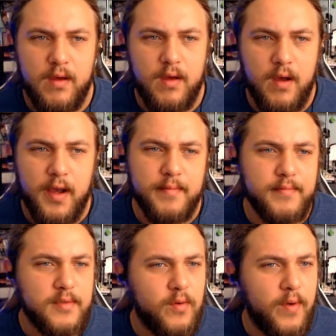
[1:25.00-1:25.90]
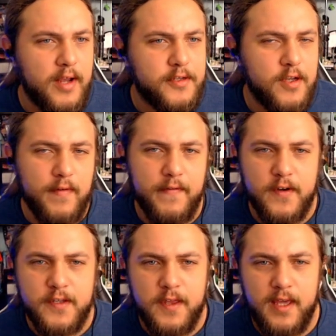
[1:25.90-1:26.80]
All right, so we got a server.
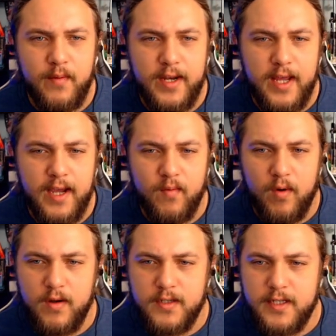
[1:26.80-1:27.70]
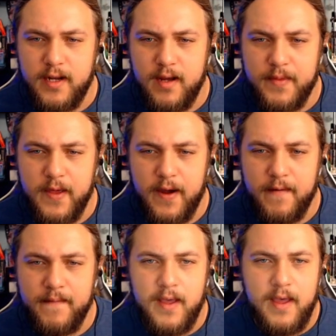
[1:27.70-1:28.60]
First thing we need, we're all set up
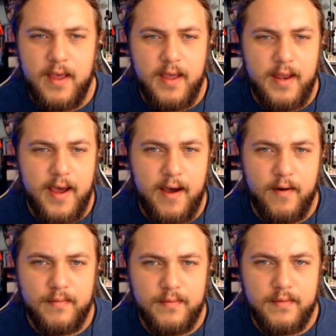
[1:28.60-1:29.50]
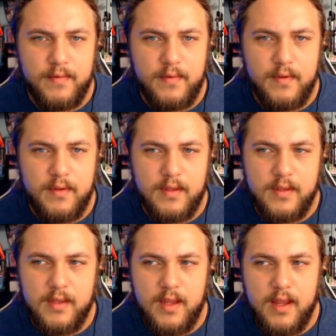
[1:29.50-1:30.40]
there. Now
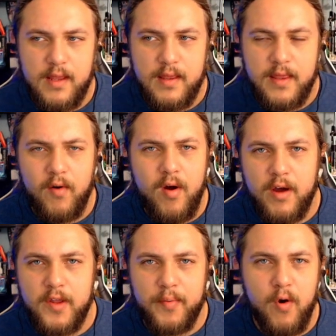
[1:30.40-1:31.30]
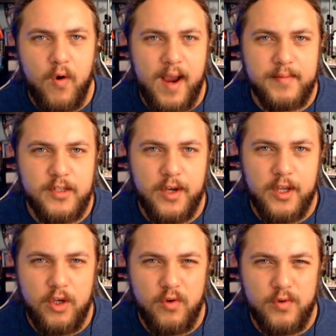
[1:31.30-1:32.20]
there are other programs you can
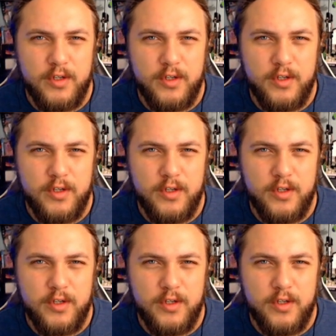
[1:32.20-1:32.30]
use.